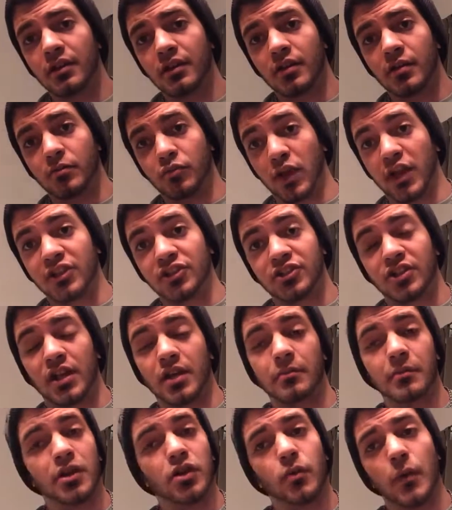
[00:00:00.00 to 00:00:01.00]
their branched
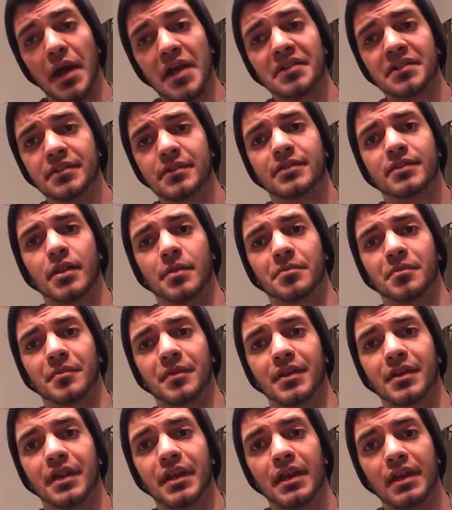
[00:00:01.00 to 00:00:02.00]
chain amino acid
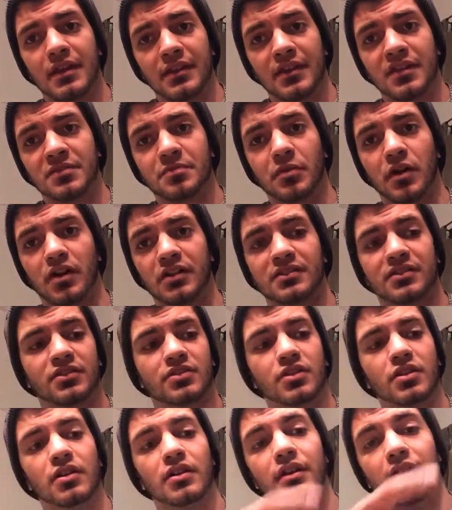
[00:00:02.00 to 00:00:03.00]
supplement. This product is
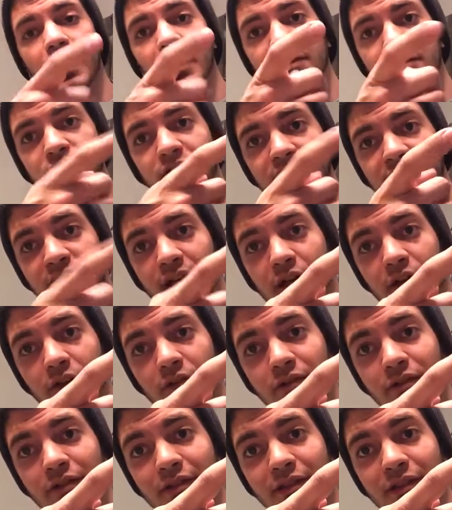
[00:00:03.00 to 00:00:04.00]
good. As you can
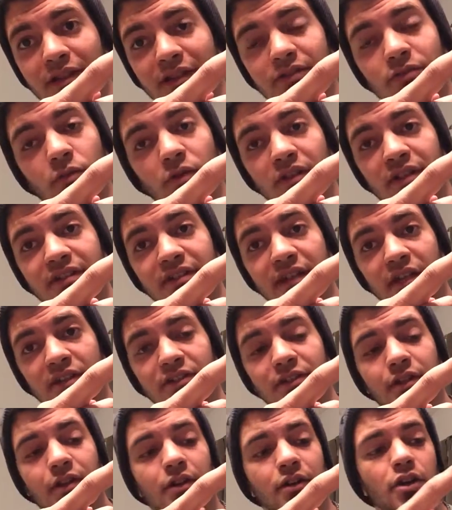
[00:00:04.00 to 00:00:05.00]
tell, this one is
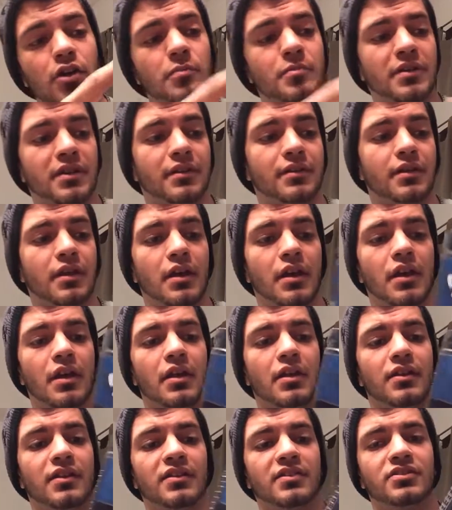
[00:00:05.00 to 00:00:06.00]
actually unopened.
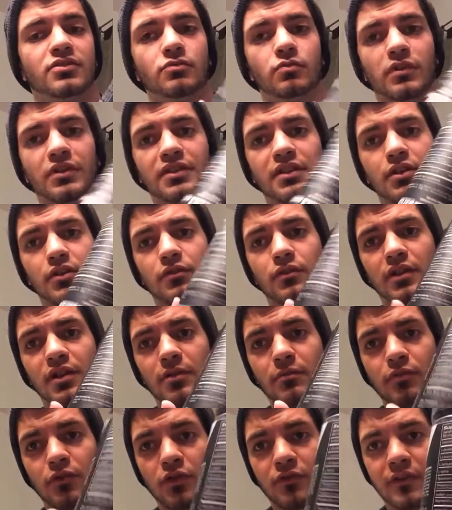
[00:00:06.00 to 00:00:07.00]
This is what the
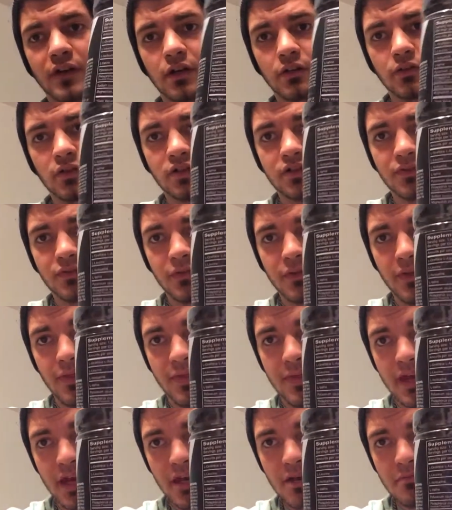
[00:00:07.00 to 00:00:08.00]
ingredient profile looks for
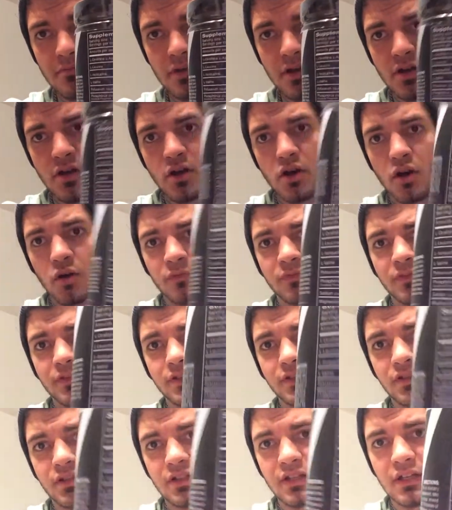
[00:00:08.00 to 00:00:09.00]
them. Hopefully
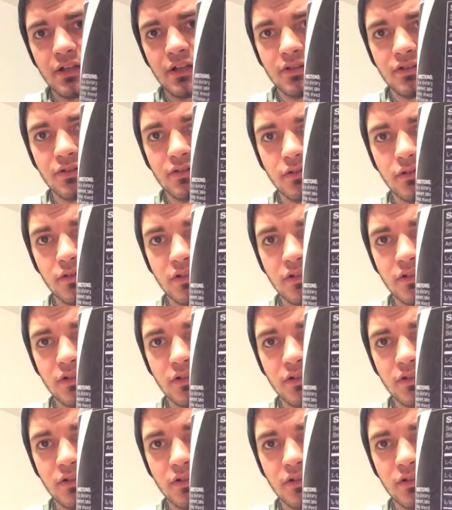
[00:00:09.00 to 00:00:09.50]
you can get a good